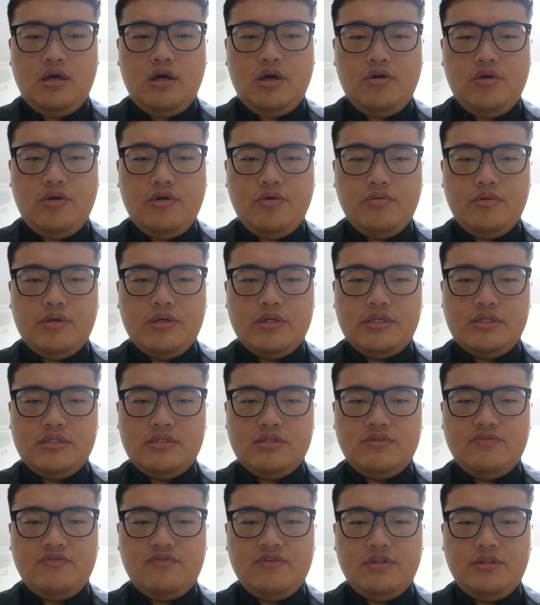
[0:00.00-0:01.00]
However, in
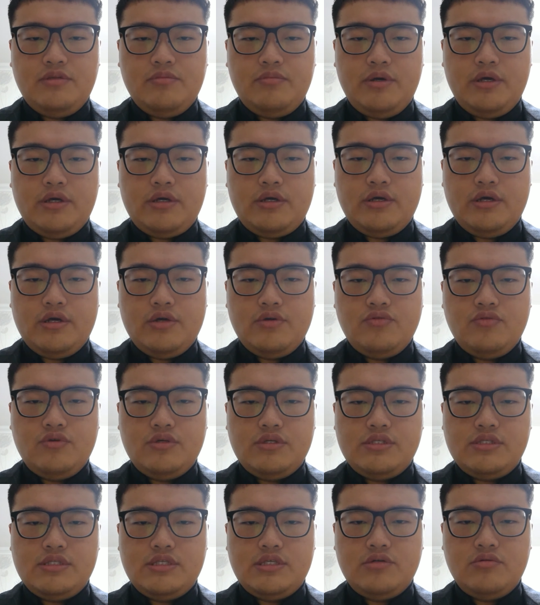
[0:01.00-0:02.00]
the feedback I
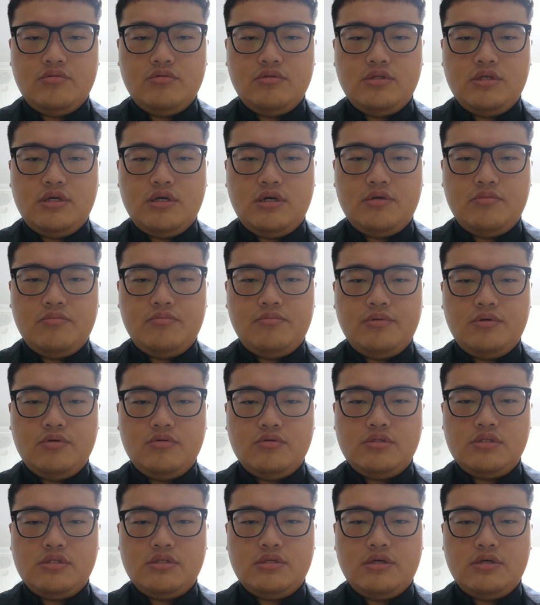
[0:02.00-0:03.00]
received on
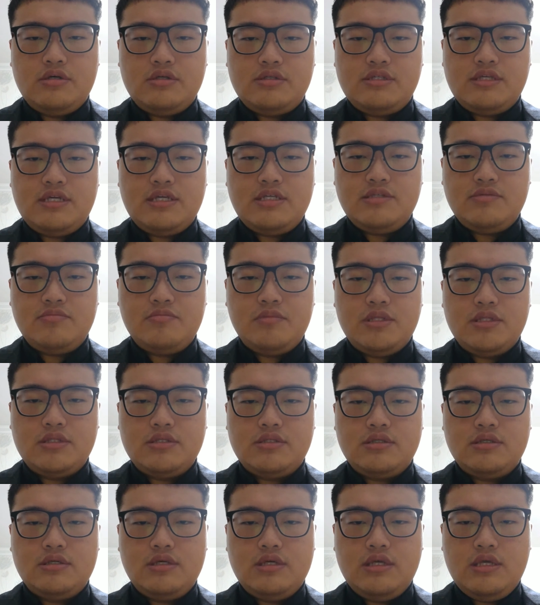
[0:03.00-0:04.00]
both
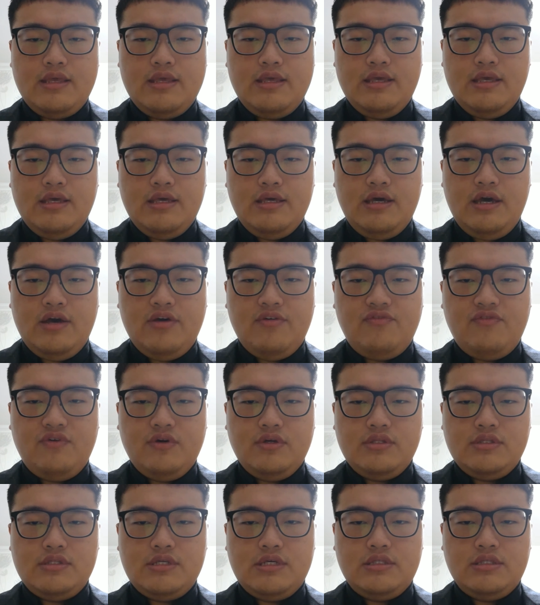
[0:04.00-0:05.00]
assessments, I
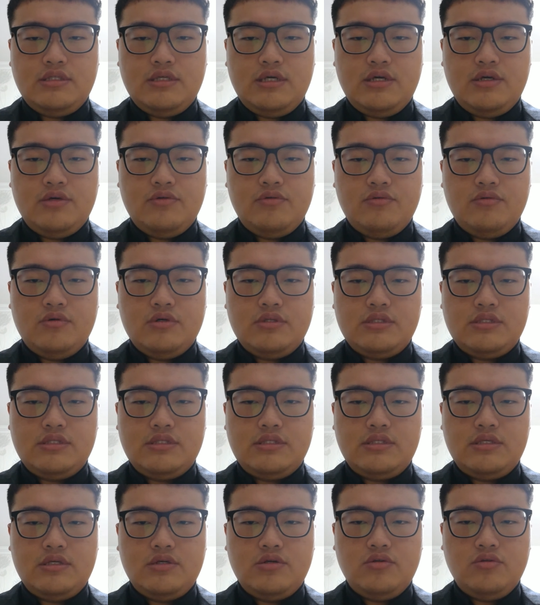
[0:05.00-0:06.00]
found that I was
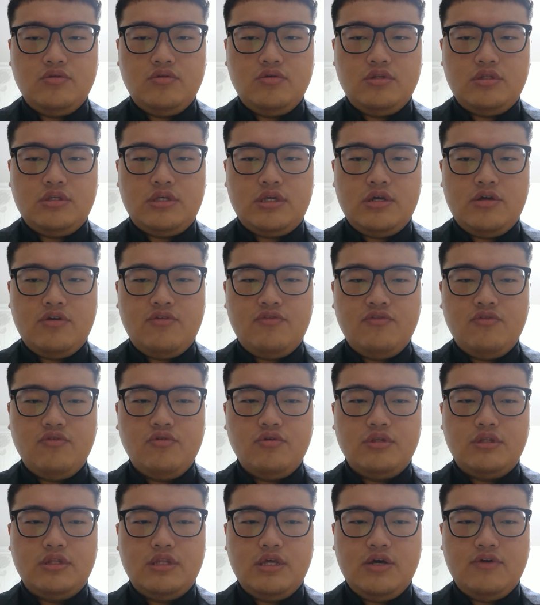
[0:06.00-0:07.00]
still not careful
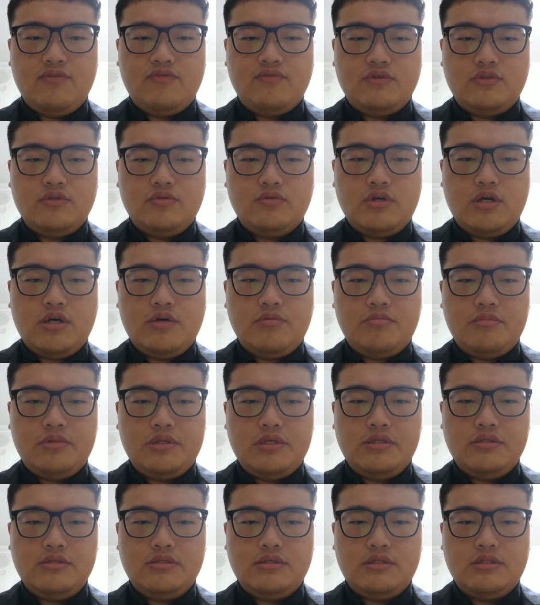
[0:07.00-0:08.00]
enough to
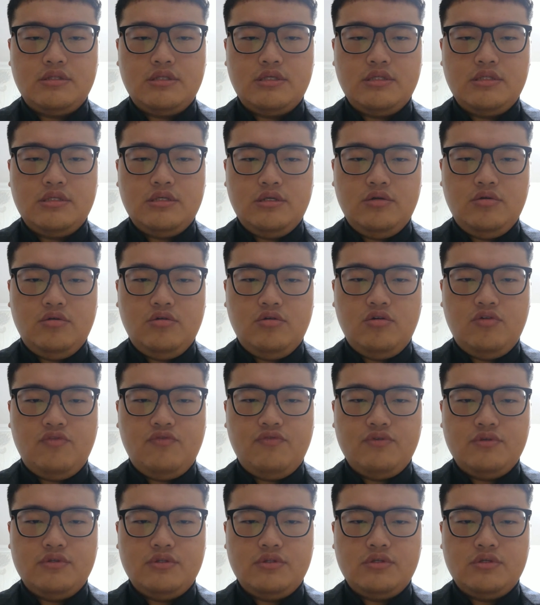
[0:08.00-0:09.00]
complete the detail
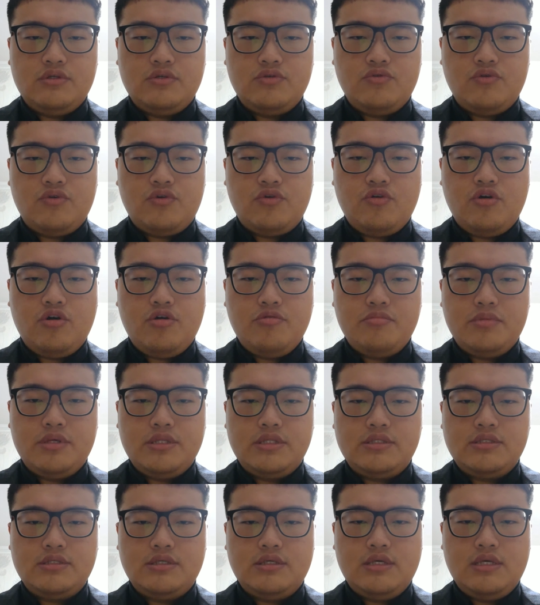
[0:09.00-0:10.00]
of the
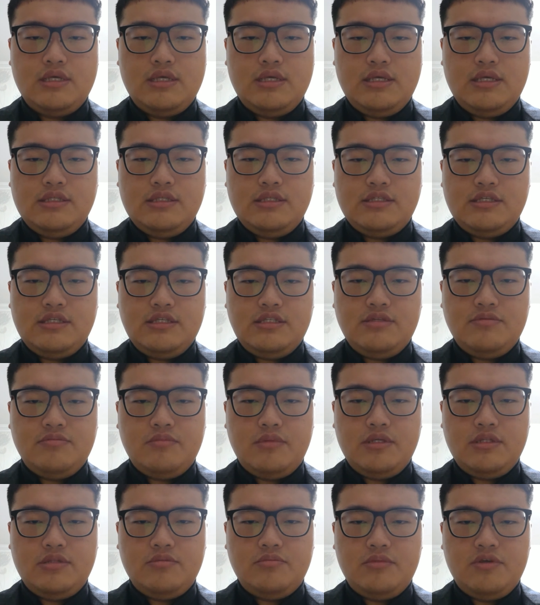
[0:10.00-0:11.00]
requirement. This
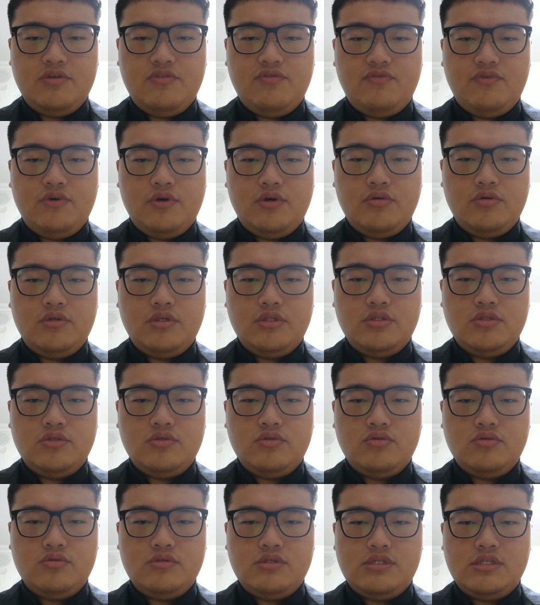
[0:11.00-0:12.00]
made me fell
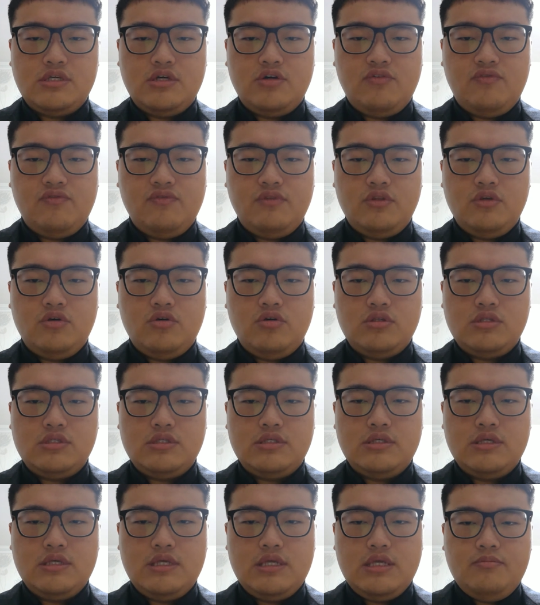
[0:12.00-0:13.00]
into self
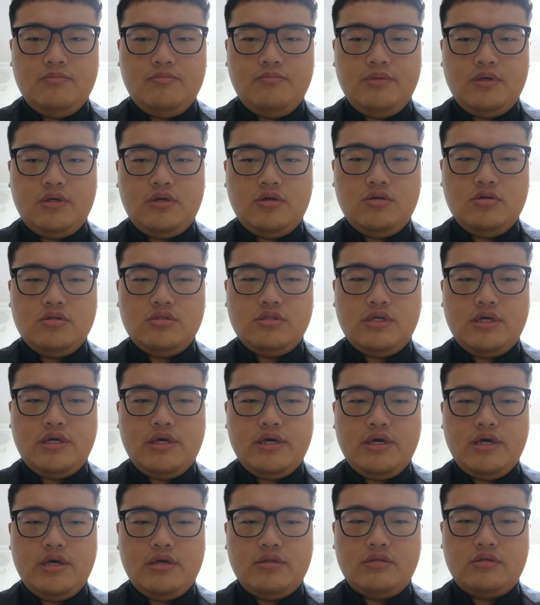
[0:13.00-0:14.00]
doubt because I
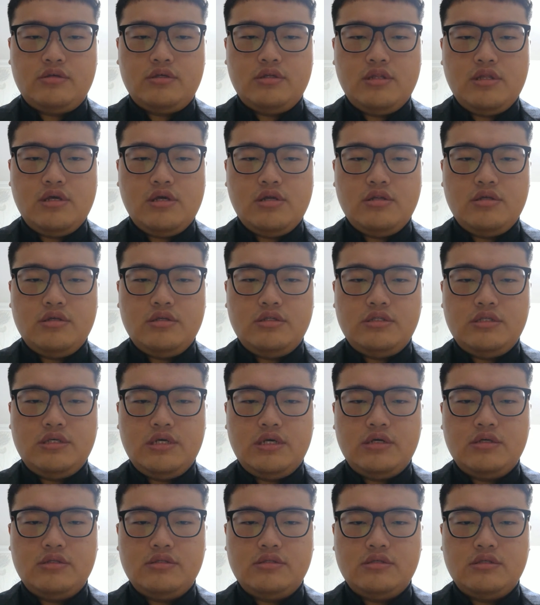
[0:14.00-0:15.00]
had clearly
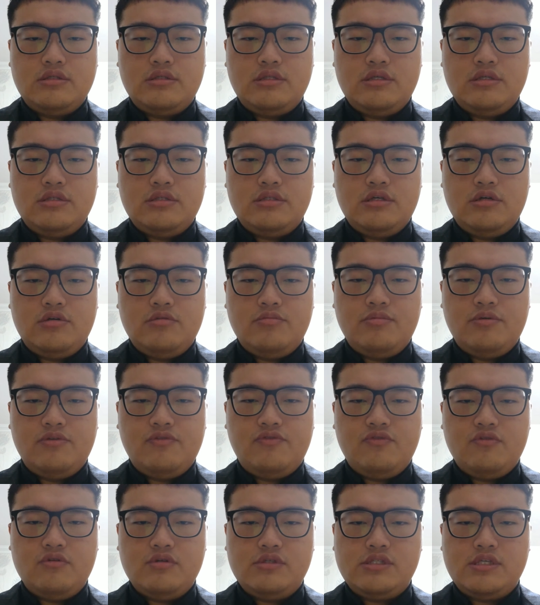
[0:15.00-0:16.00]
checked the detail
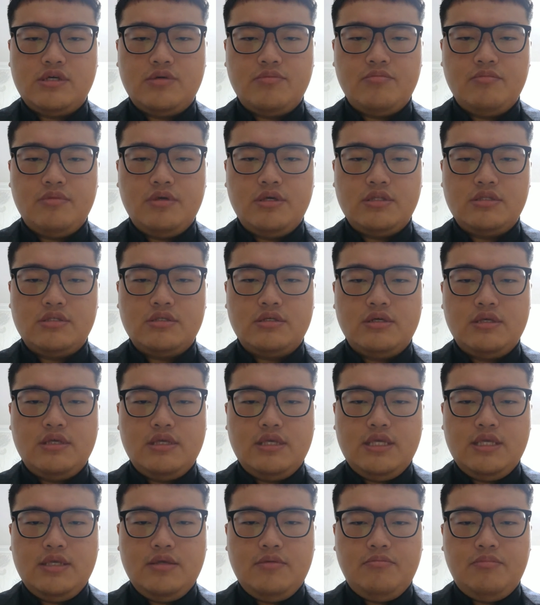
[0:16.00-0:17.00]
before submit,
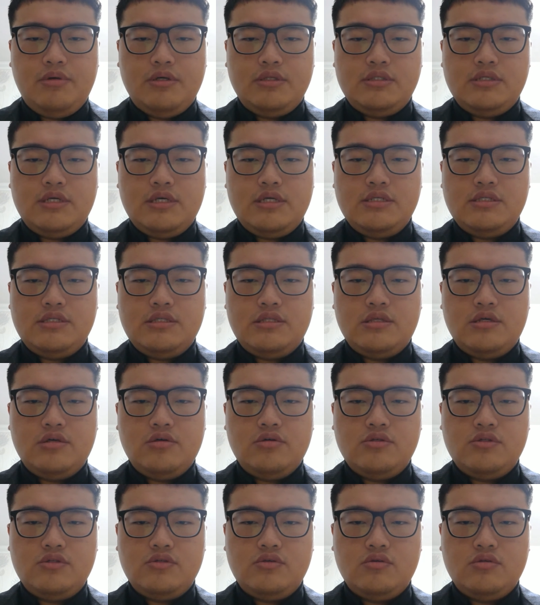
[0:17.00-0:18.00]
but I
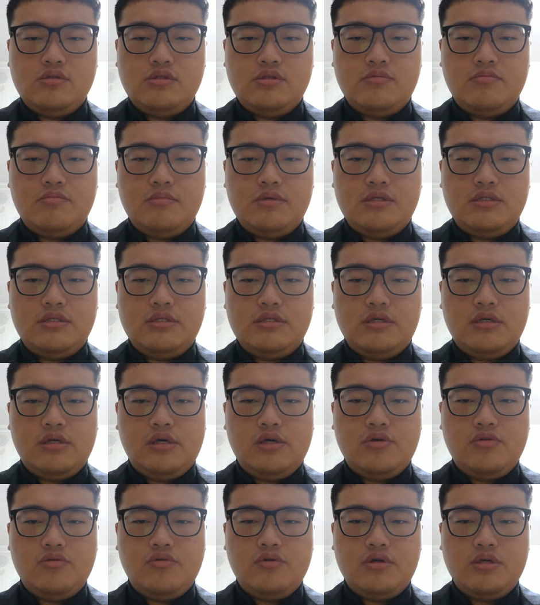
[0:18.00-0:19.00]
still saw the missing
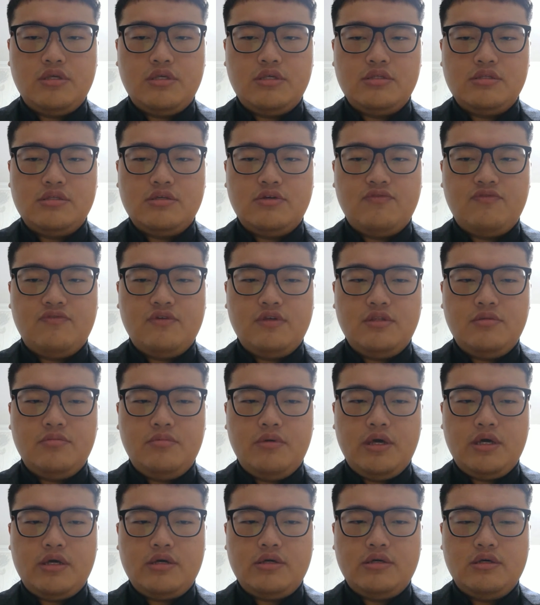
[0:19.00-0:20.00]
error in the
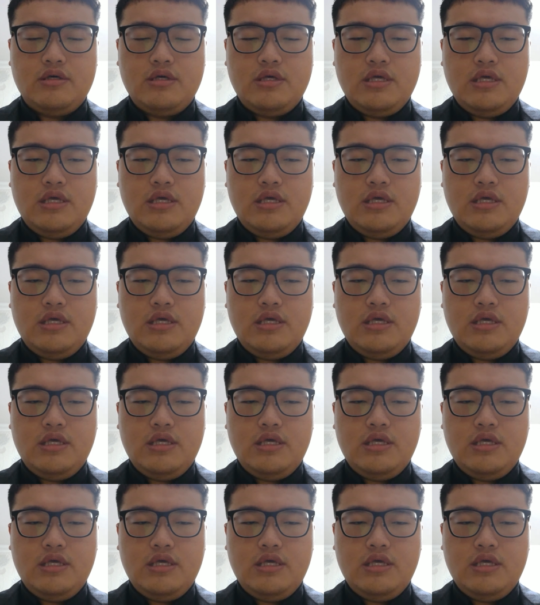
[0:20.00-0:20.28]
feedback.